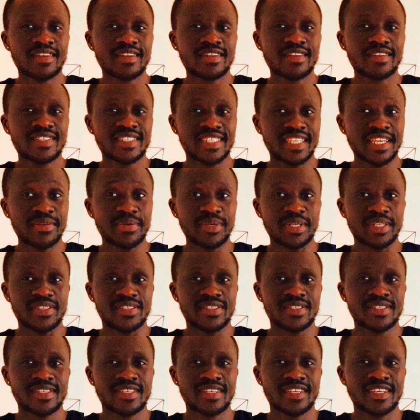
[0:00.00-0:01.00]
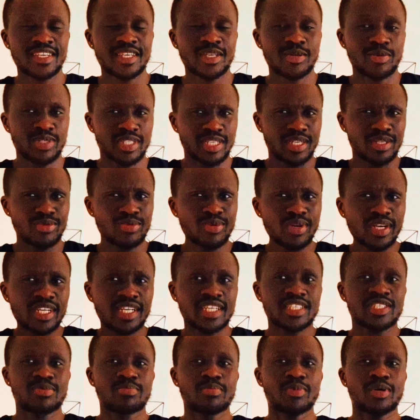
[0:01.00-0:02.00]
series? We shall do
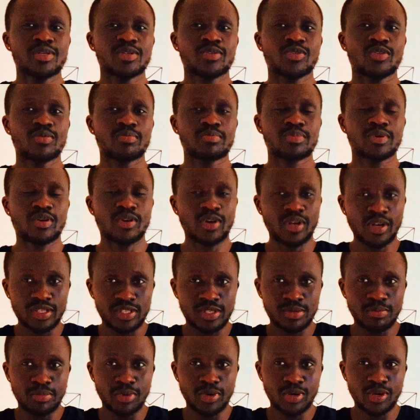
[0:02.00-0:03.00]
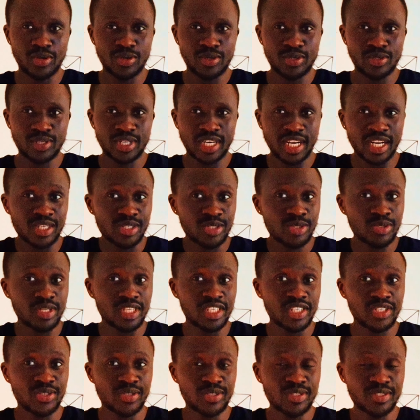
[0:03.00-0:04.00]
a small
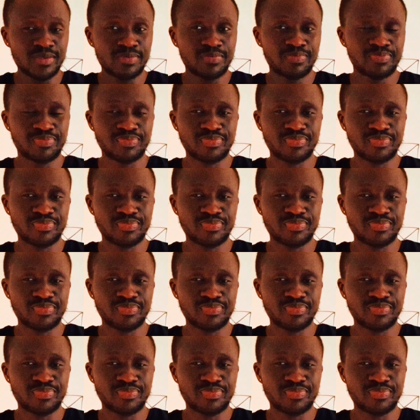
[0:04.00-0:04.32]
calculation